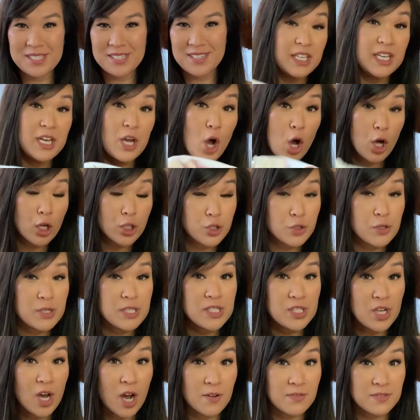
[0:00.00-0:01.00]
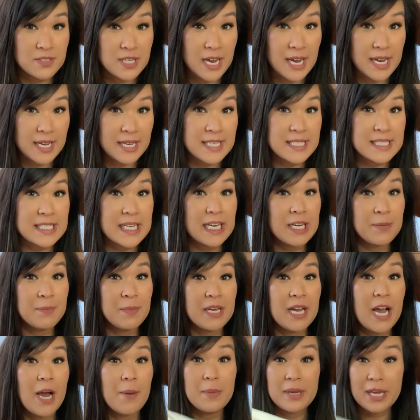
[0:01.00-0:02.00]
The Ultra Soft Tank is going to
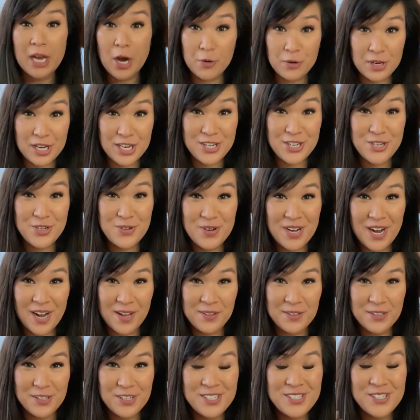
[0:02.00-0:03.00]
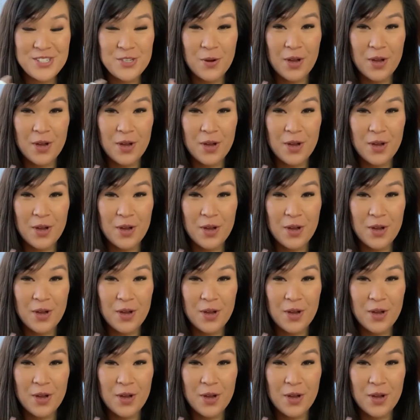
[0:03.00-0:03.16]
be coming out in new colors,